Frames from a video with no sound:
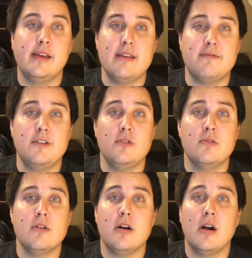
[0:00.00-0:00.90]
If
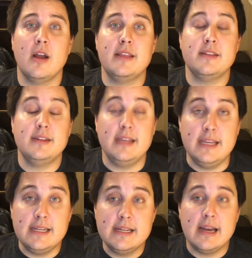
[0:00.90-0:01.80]
you are in the
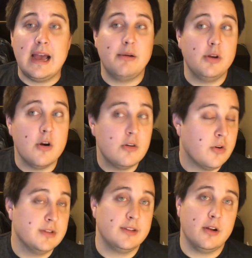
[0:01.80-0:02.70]
need, I would go
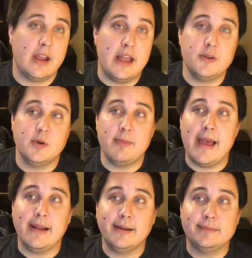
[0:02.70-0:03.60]
towards the Gargantuan
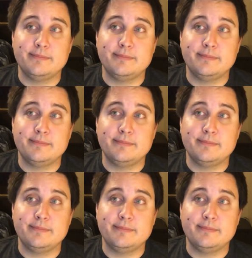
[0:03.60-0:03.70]
pack.